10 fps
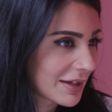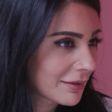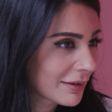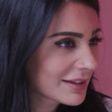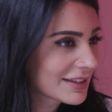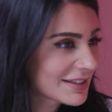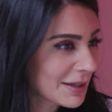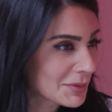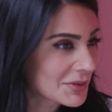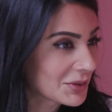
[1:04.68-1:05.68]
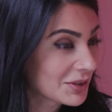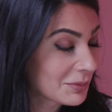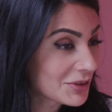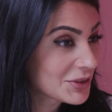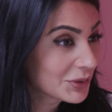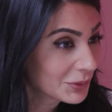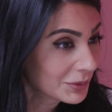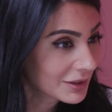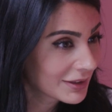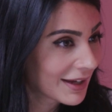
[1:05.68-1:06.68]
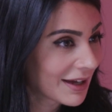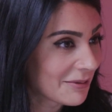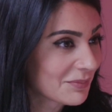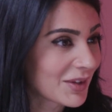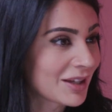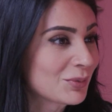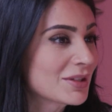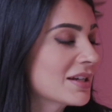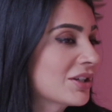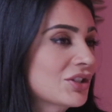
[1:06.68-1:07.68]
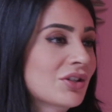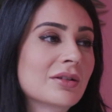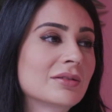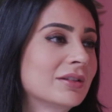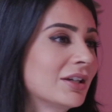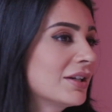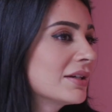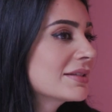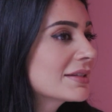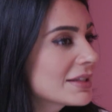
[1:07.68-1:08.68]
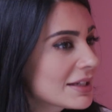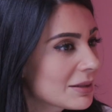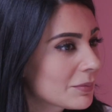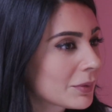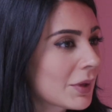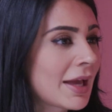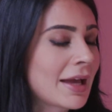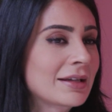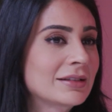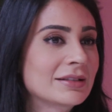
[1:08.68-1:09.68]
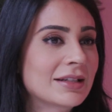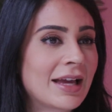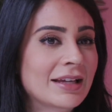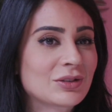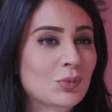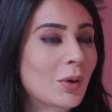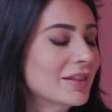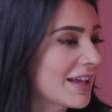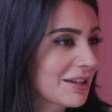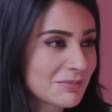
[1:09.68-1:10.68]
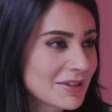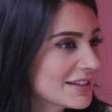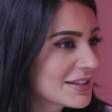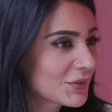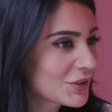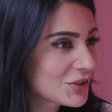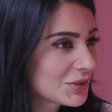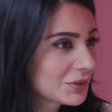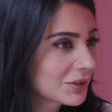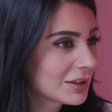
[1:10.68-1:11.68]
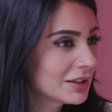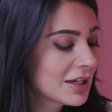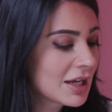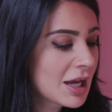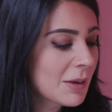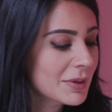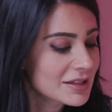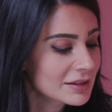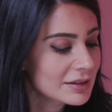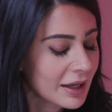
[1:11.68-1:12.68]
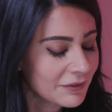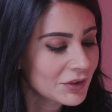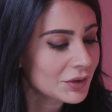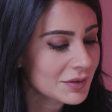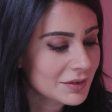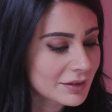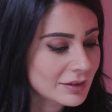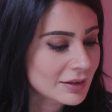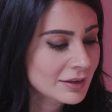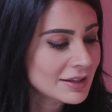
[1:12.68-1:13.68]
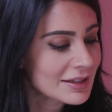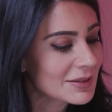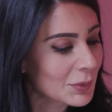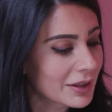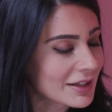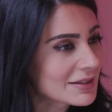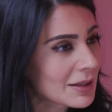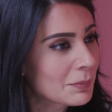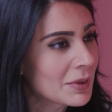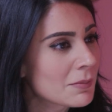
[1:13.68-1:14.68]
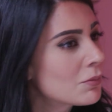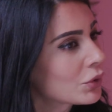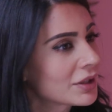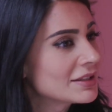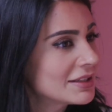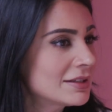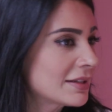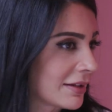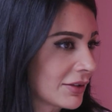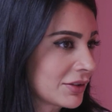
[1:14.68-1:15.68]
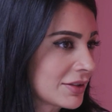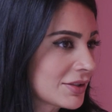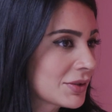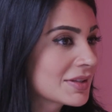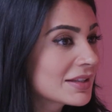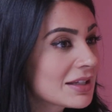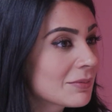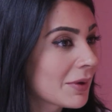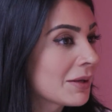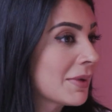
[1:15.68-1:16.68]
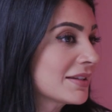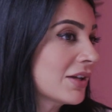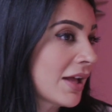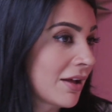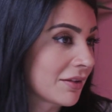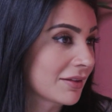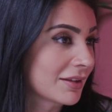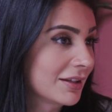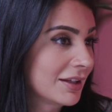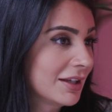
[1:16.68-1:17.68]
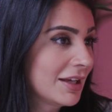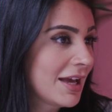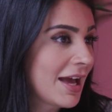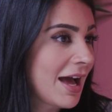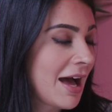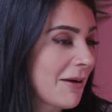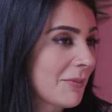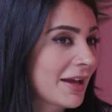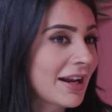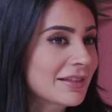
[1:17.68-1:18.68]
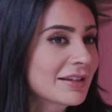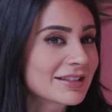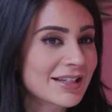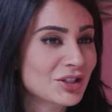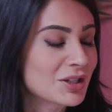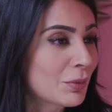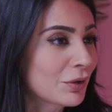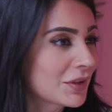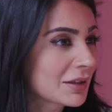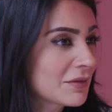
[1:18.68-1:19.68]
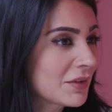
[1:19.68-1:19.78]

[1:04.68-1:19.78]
together. I think it's episode number 2. And we touched on sleep and what that means for children. But I feel this one is a bit more in detail. So sleep and mental health. And I think it's actually perfectly